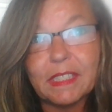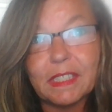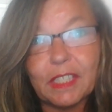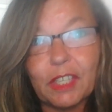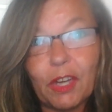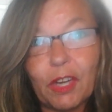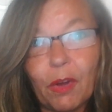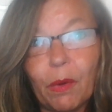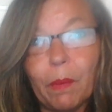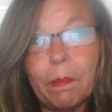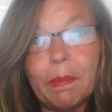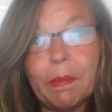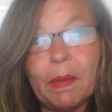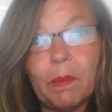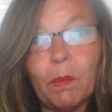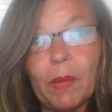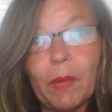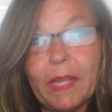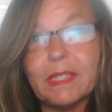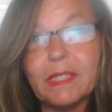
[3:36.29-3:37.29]
to cope
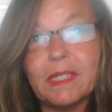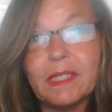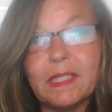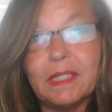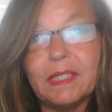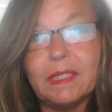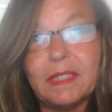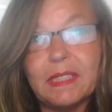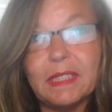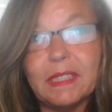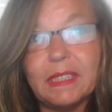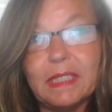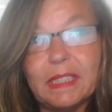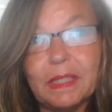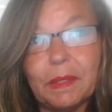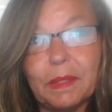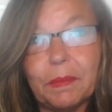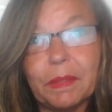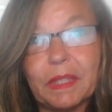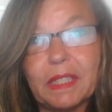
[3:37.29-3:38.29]
and ways to
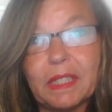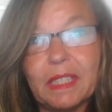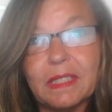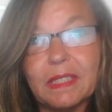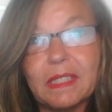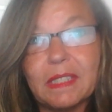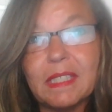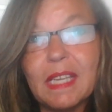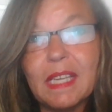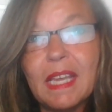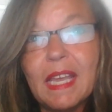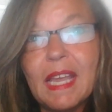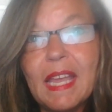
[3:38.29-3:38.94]
deal with this.